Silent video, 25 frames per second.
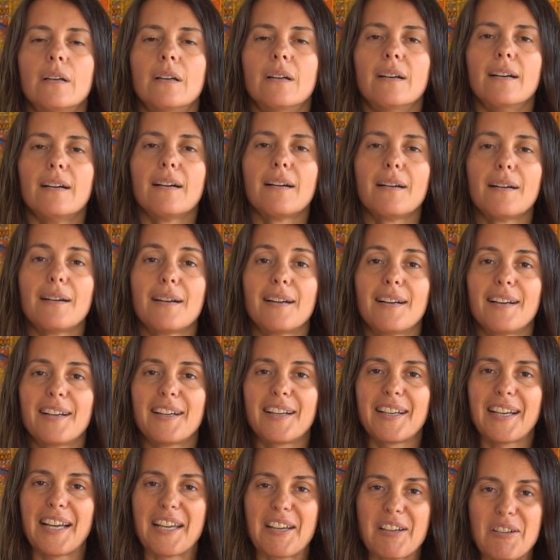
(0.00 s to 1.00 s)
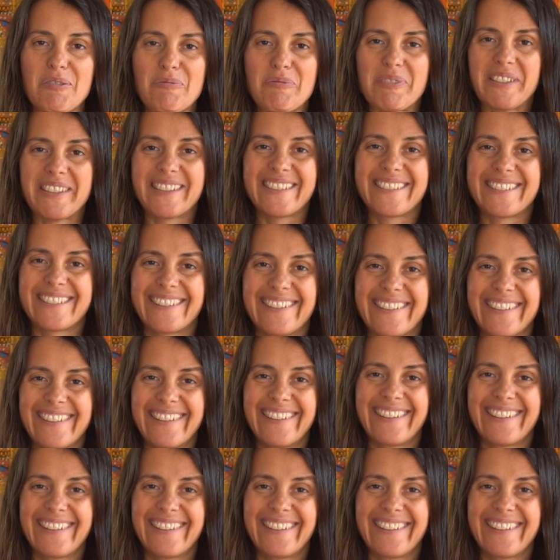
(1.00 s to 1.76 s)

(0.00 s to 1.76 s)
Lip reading: I hope this